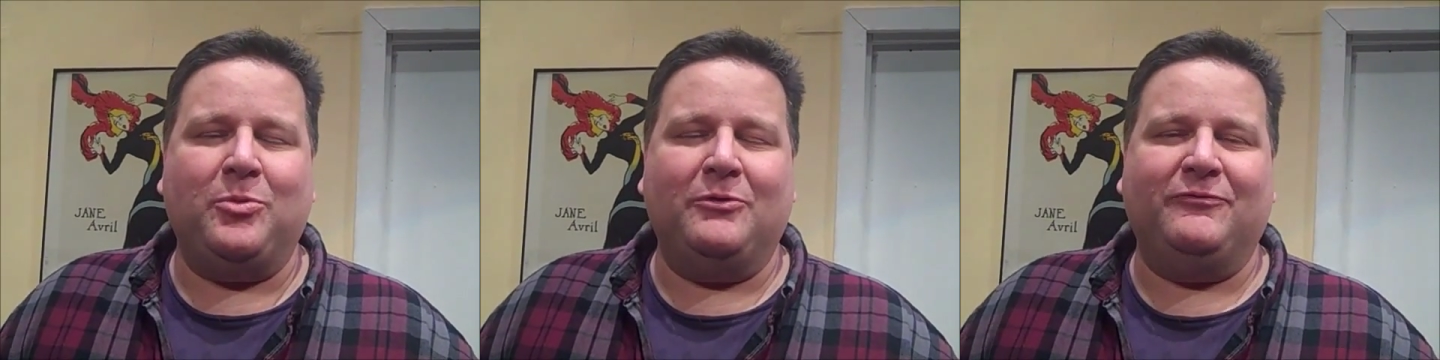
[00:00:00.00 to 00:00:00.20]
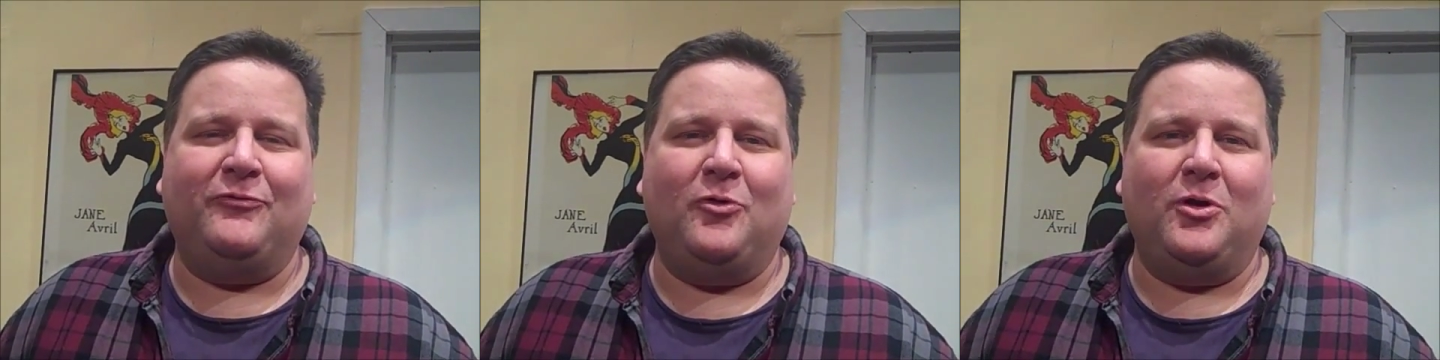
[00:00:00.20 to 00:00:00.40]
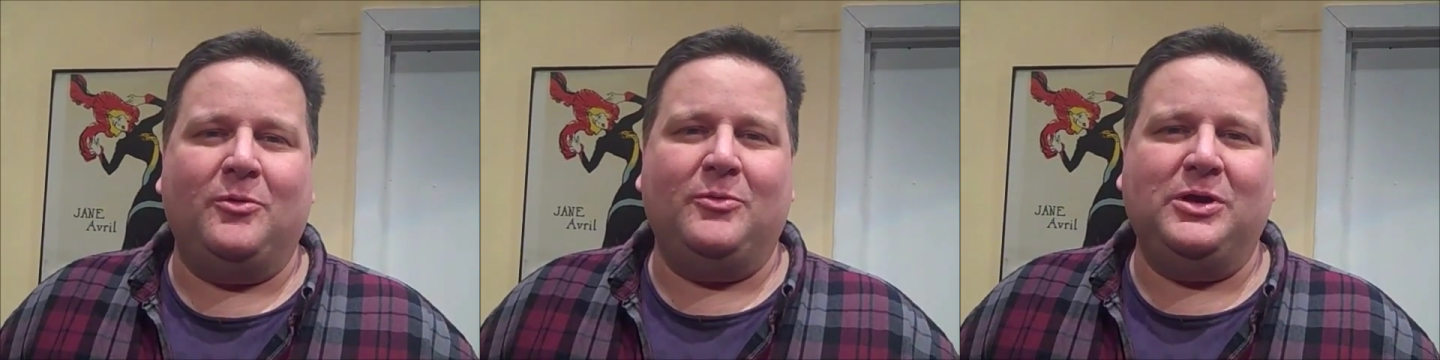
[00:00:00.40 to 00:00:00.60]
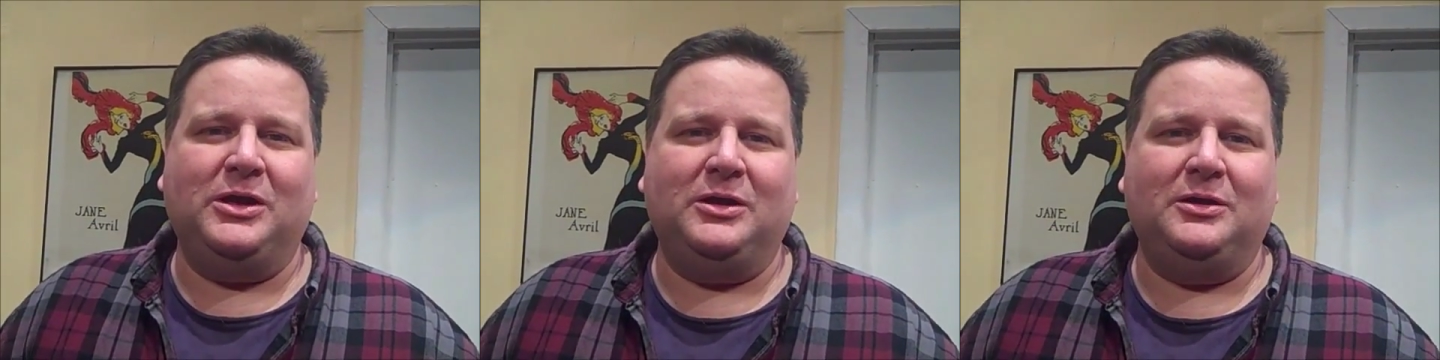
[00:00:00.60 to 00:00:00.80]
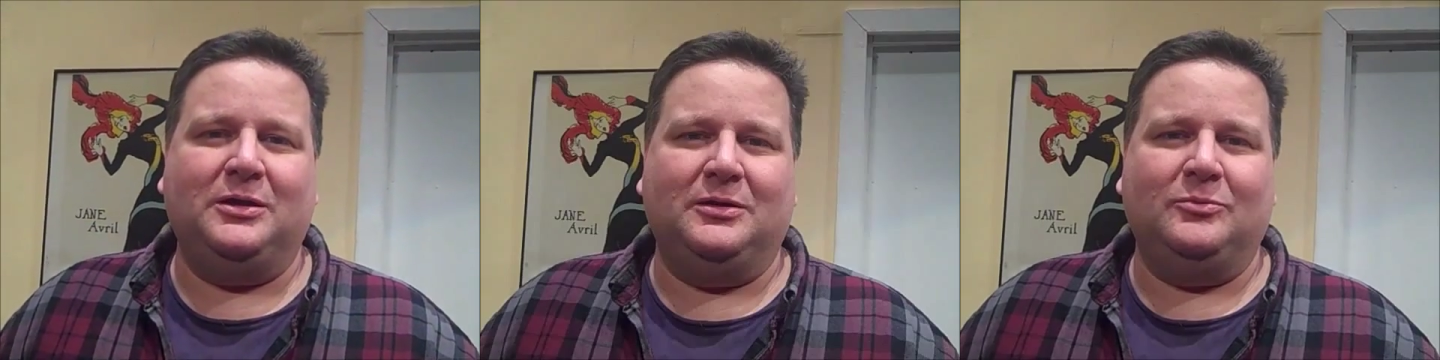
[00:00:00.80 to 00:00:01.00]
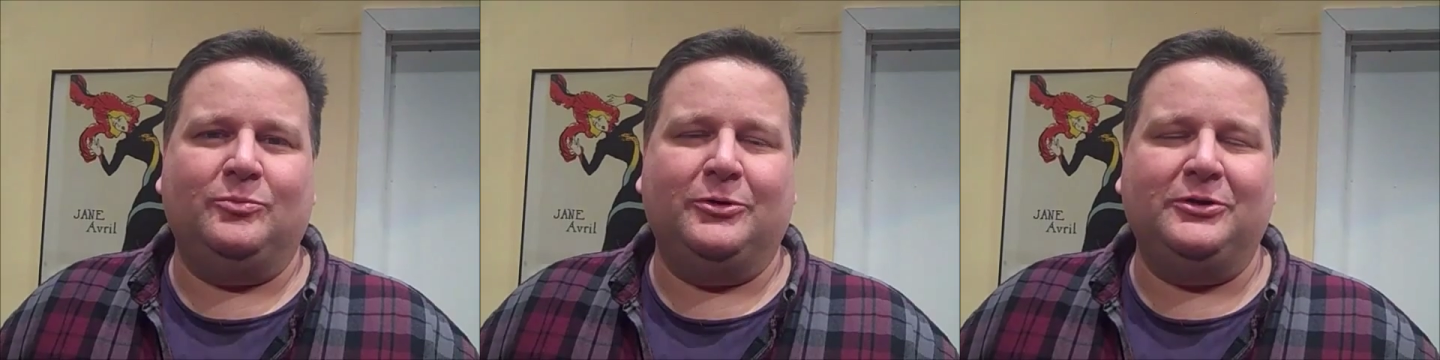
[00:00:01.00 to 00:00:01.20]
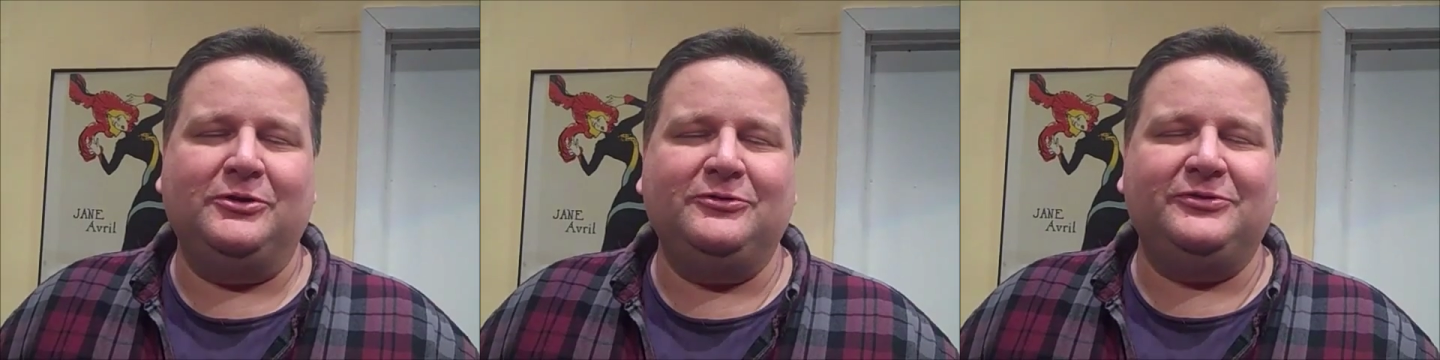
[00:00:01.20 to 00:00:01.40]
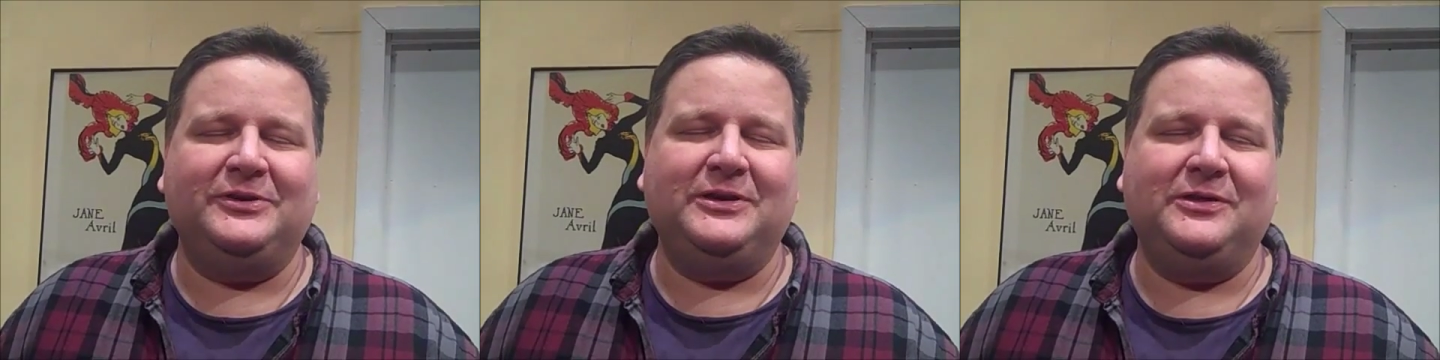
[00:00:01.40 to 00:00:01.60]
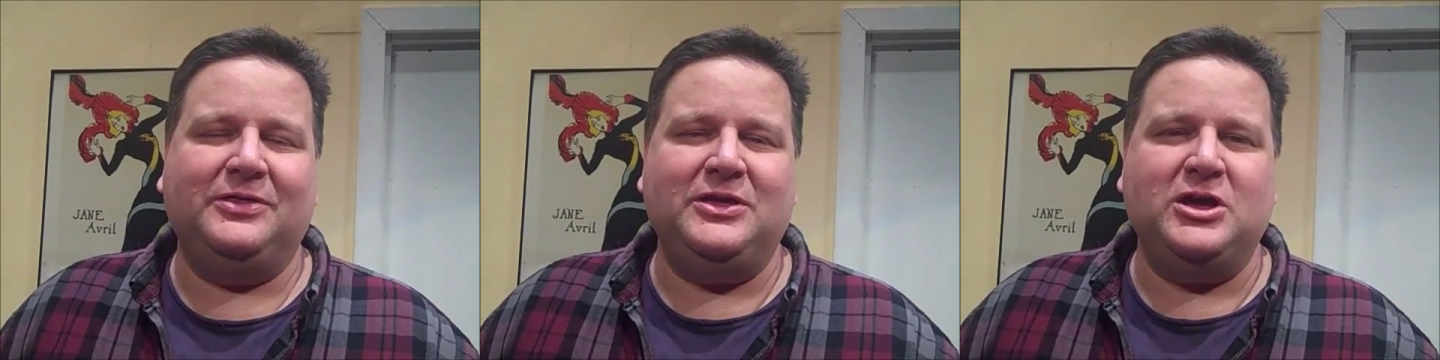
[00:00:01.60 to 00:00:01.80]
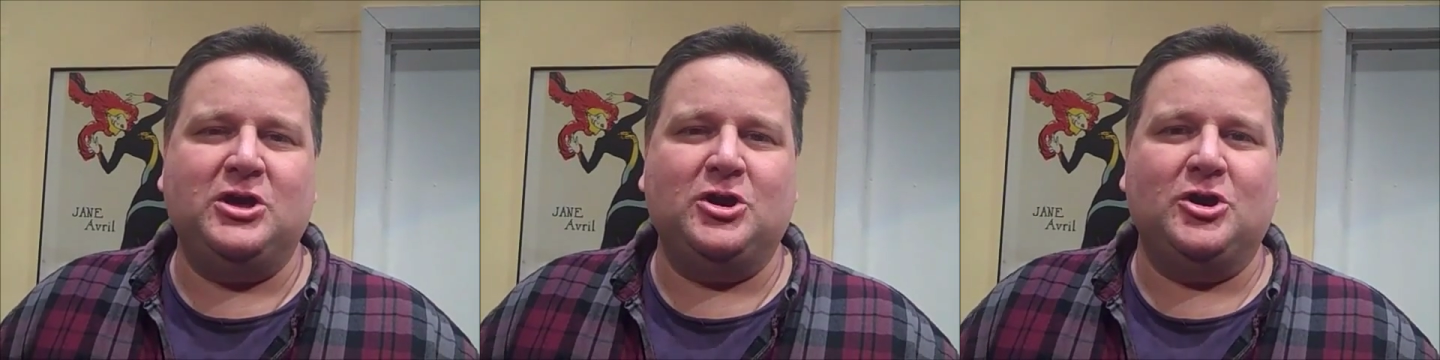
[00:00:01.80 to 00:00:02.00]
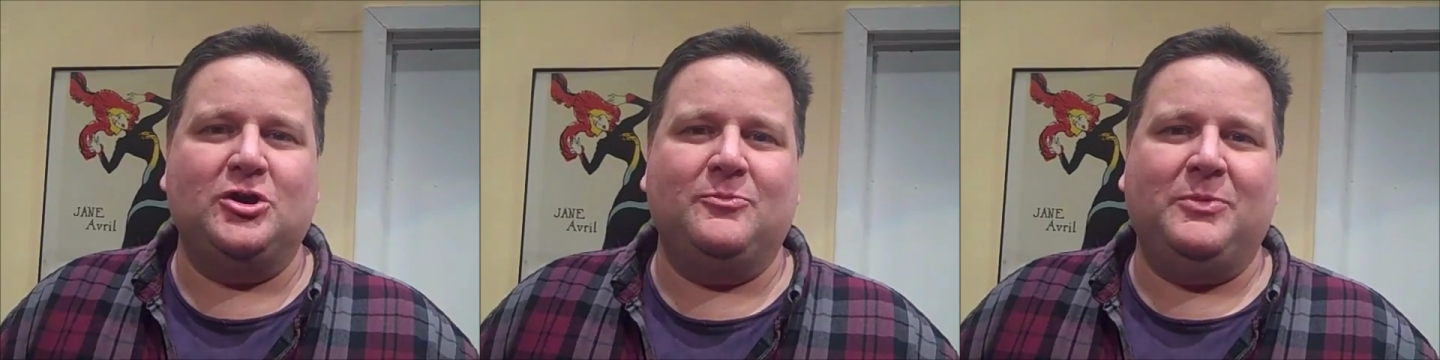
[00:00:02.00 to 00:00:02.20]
performing and producing theater,